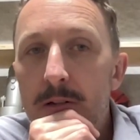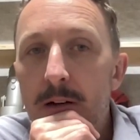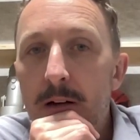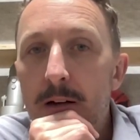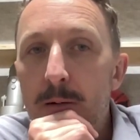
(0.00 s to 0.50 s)

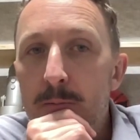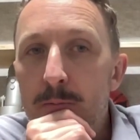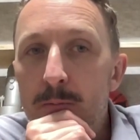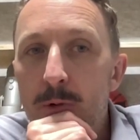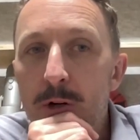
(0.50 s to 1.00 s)
Um,
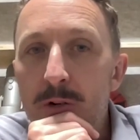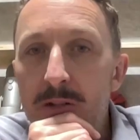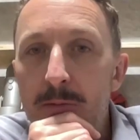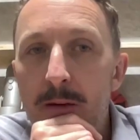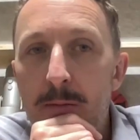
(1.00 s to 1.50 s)
what are
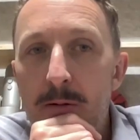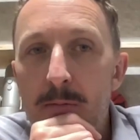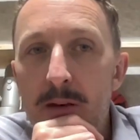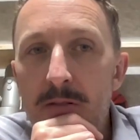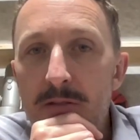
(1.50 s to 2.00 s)
some maybe
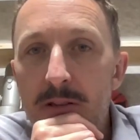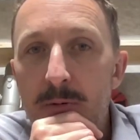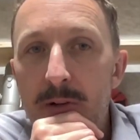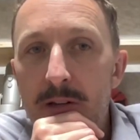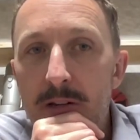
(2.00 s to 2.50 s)
myths that
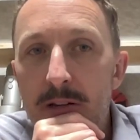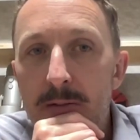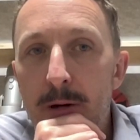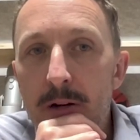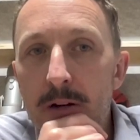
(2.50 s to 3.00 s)
we can
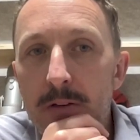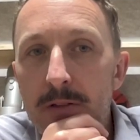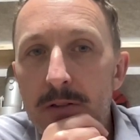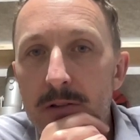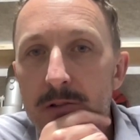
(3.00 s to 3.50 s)
debunk on
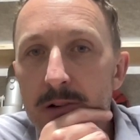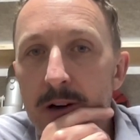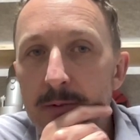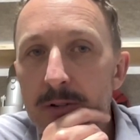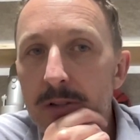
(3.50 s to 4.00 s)
this
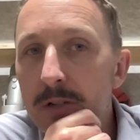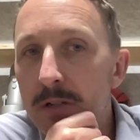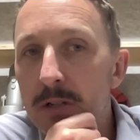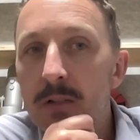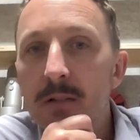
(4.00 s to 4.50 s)

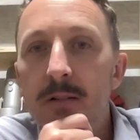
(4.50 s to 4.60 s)
conversation?